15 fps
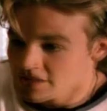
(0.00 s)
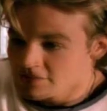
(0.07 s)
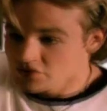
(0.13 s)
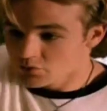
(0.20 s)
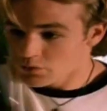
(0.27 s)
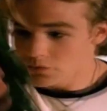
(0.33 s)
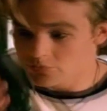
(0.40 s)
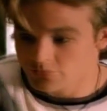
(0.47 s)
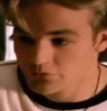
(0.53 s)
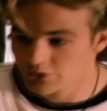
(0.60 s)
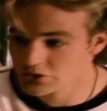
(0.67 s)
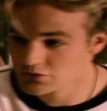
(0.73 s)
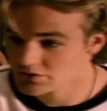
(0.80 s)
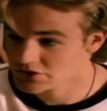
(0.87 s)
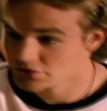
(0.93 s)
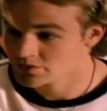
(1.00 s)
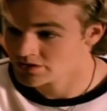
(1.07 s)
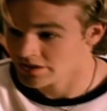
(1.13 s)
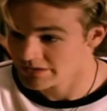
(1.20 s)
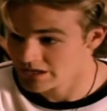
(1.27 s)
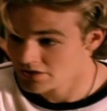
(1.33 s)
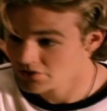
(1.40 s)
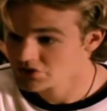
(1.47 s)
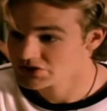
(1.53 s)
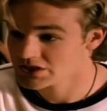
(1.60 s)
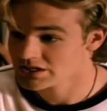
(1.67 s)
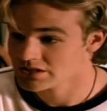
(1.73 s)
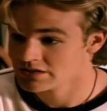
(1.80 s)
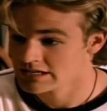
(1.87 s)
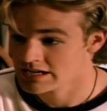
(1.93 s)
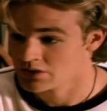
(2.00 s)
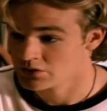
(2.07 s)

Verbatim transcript: On his way to a French restaurant on the other side of the